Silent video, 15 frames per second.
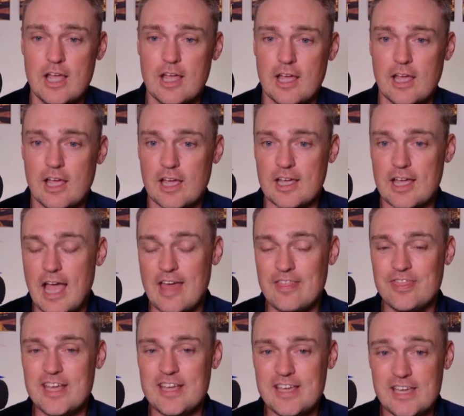I
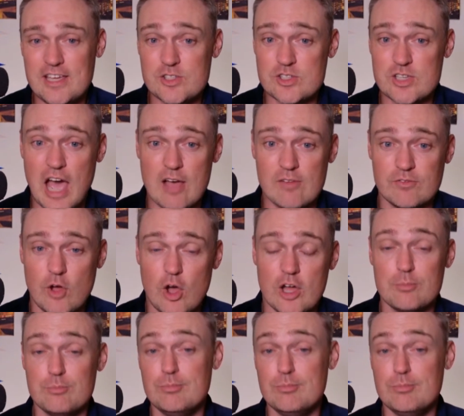think he's got Von